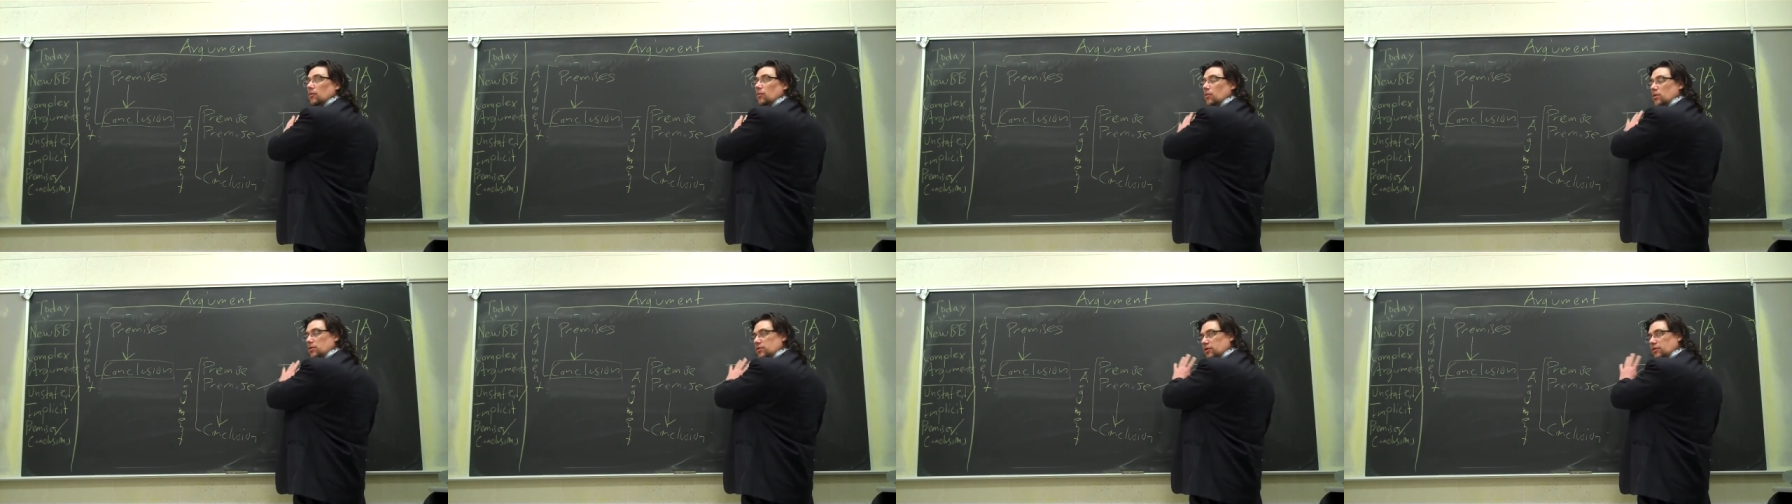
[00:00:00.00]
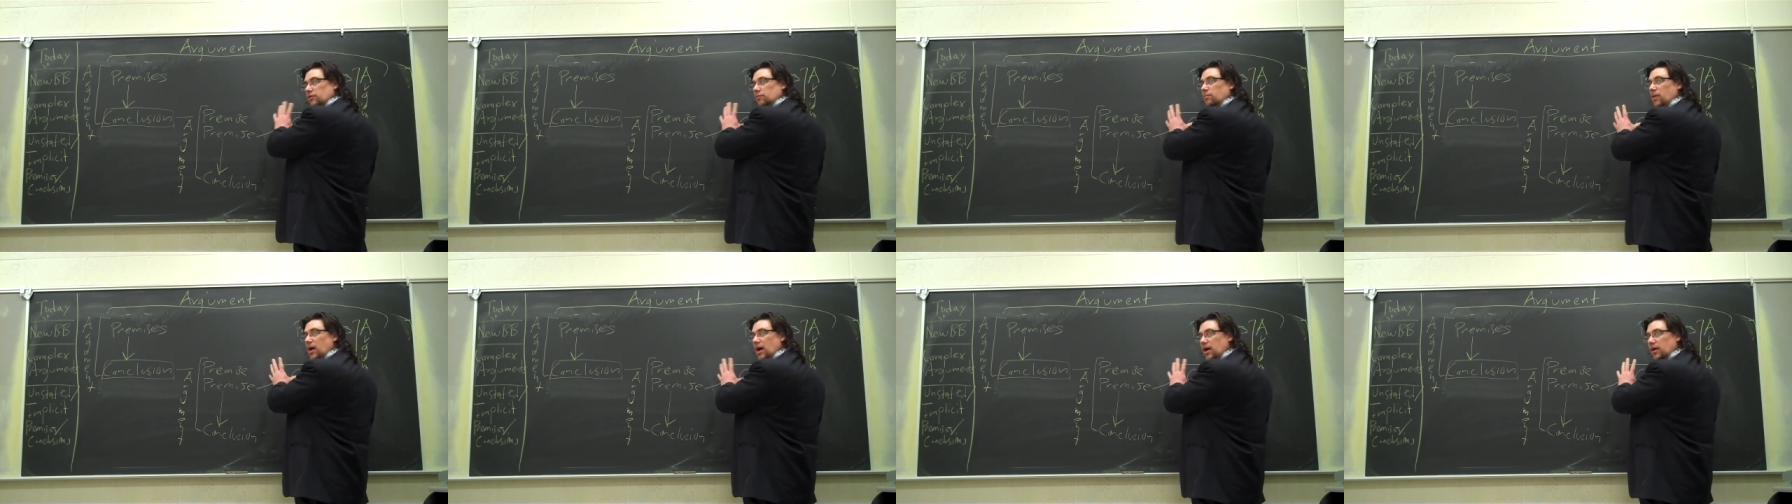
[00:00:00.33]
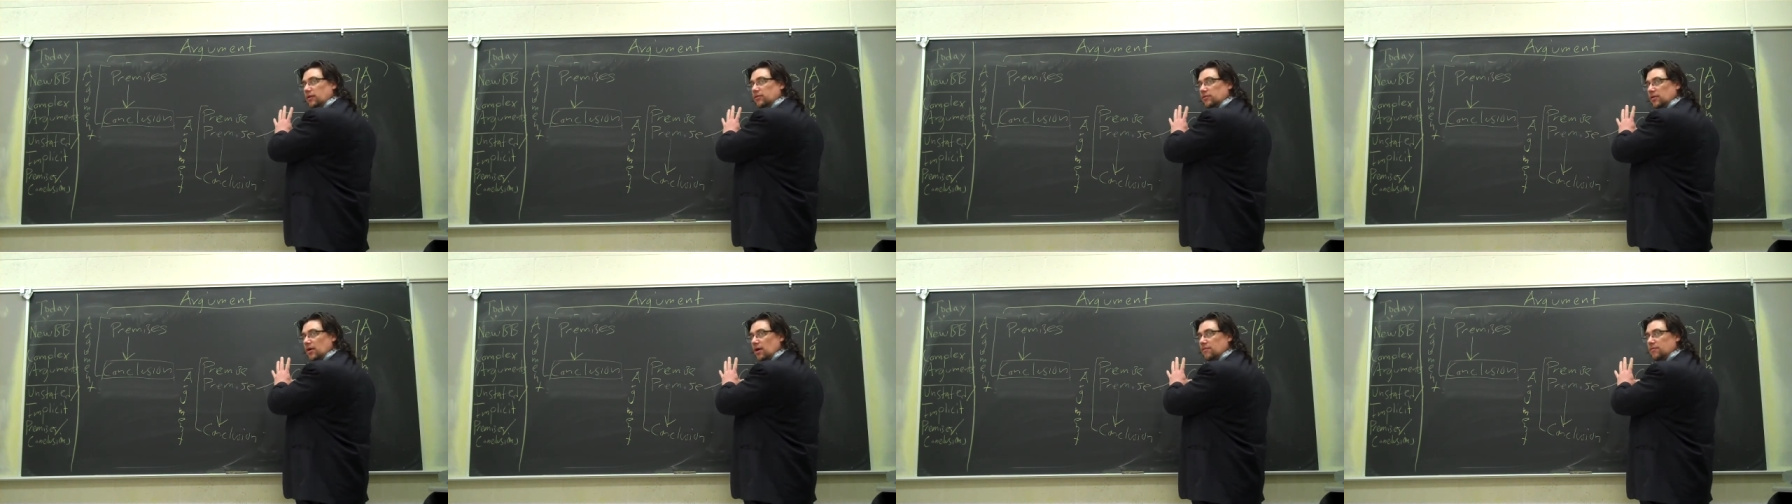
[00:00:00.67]
which is by
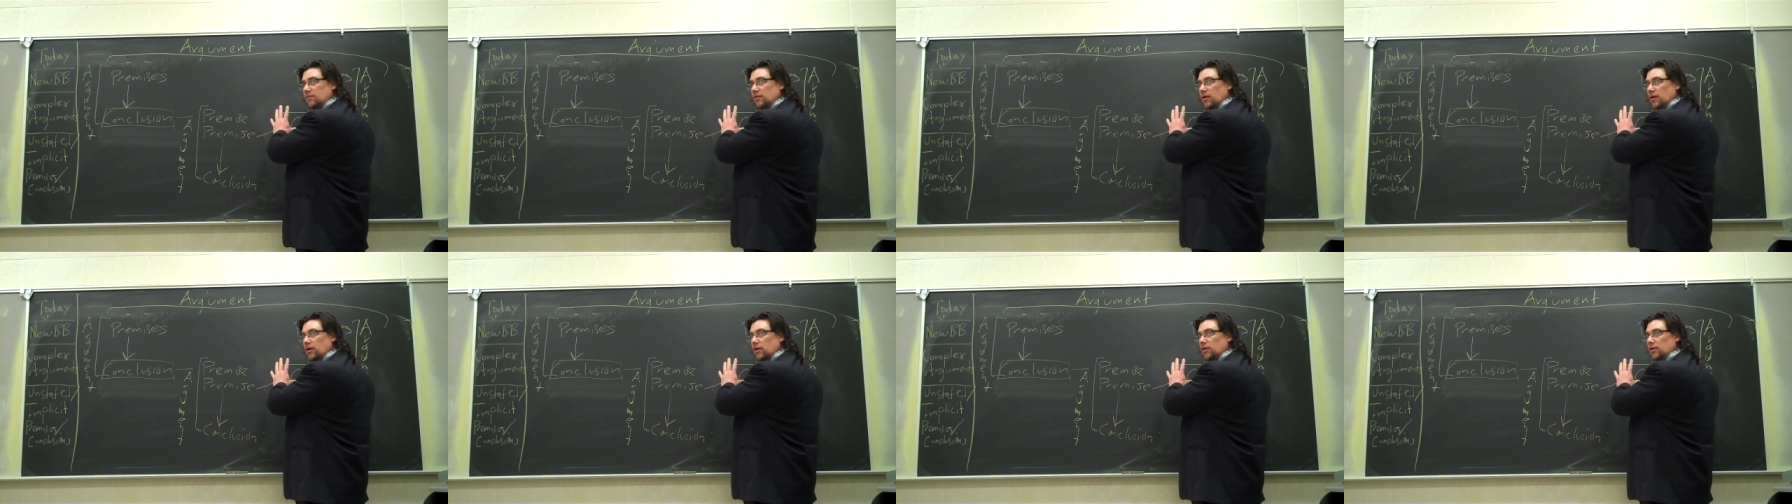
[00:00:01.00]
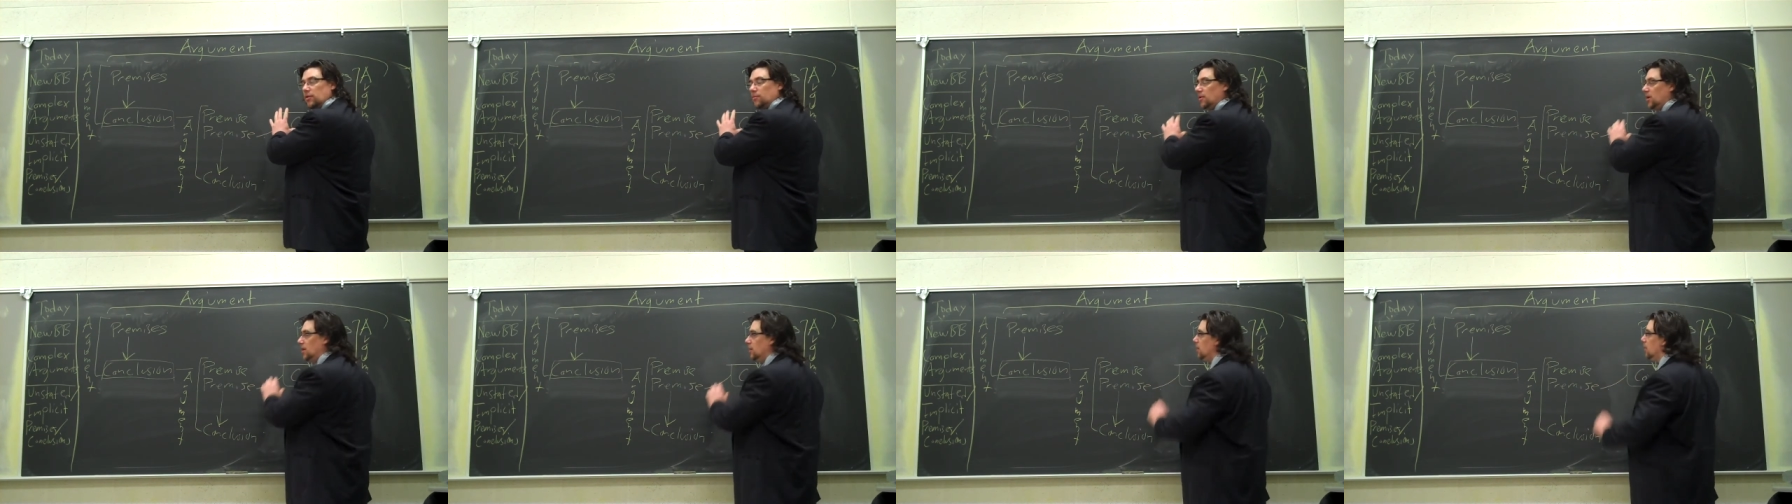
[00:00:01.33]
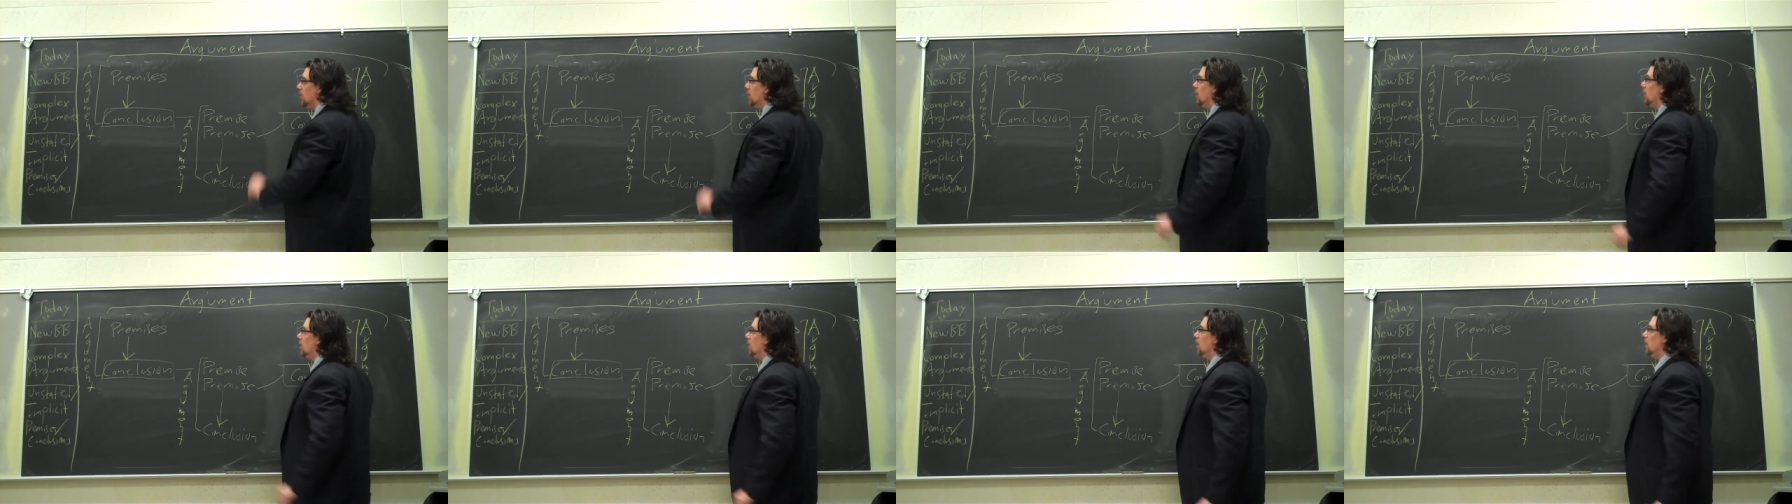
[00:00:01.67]
itself an argument?
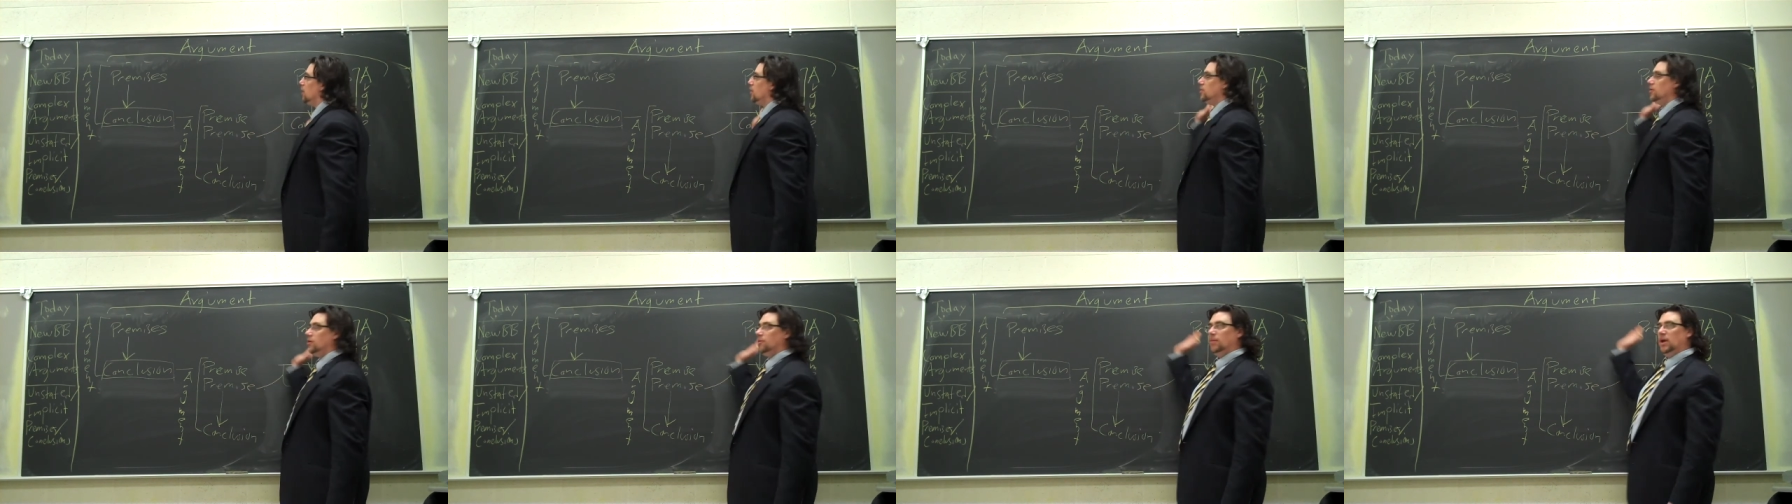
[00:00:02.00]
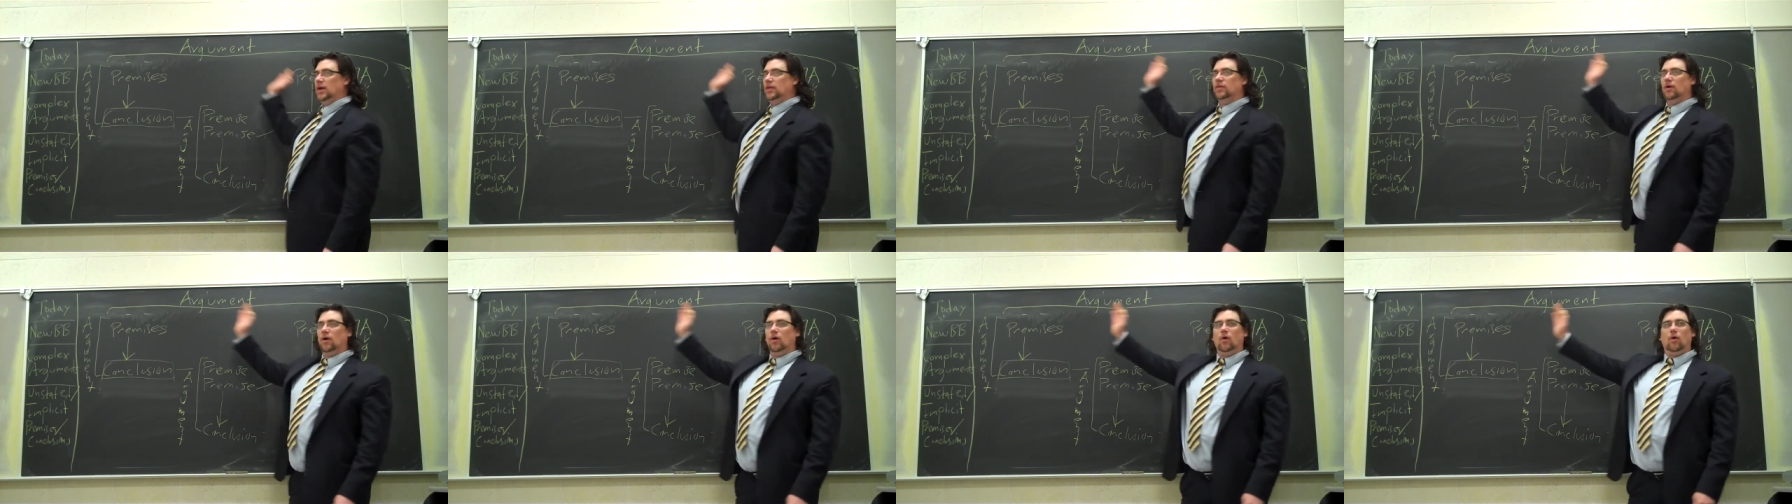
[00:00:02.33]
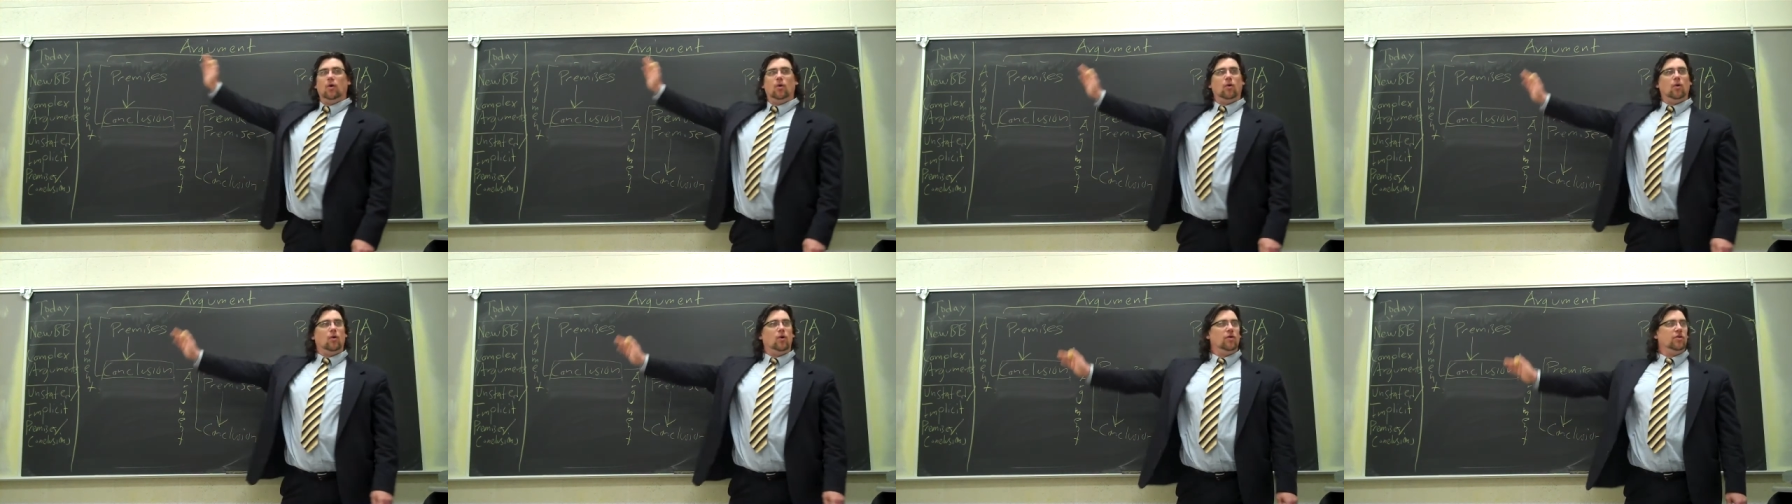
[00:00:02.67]
Do you mean the
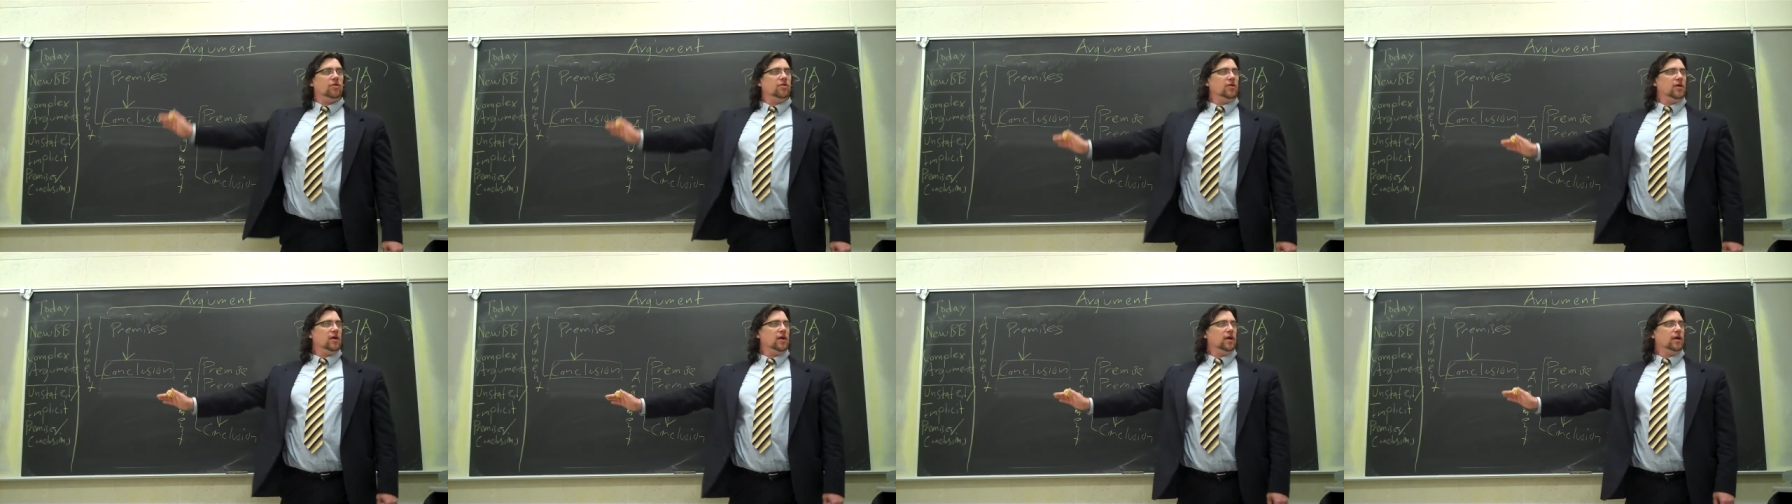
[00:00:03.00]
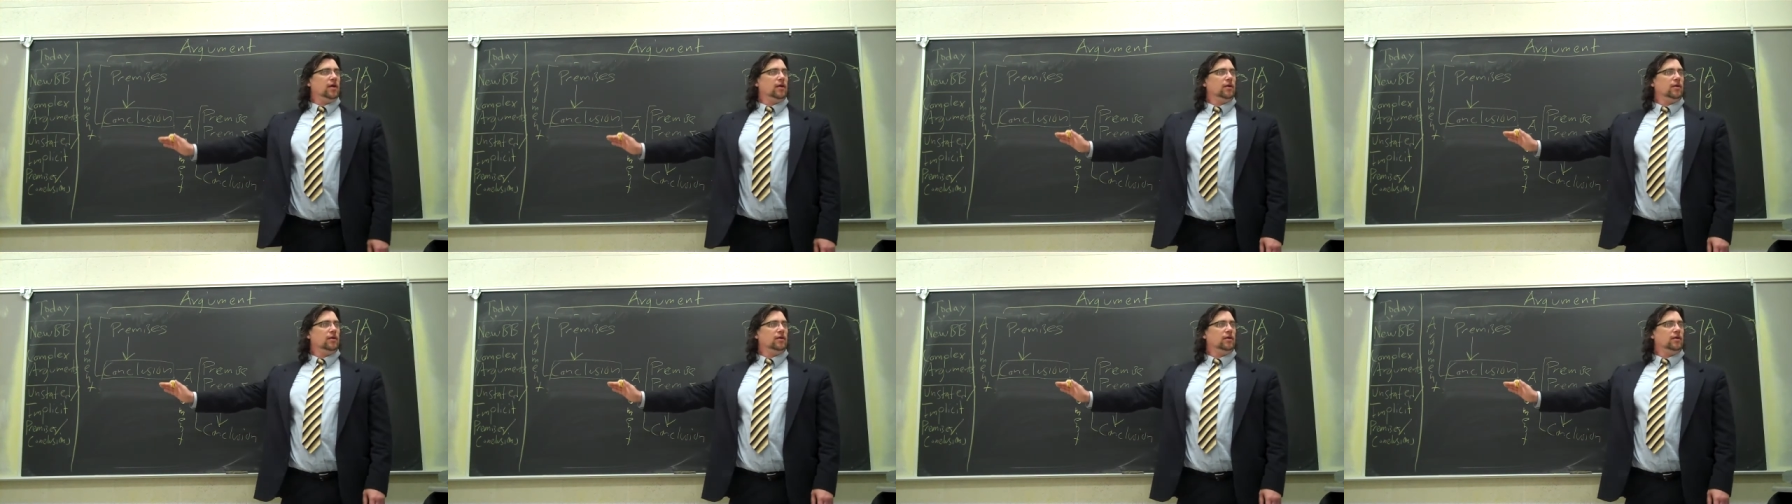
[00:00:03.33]
whole thing?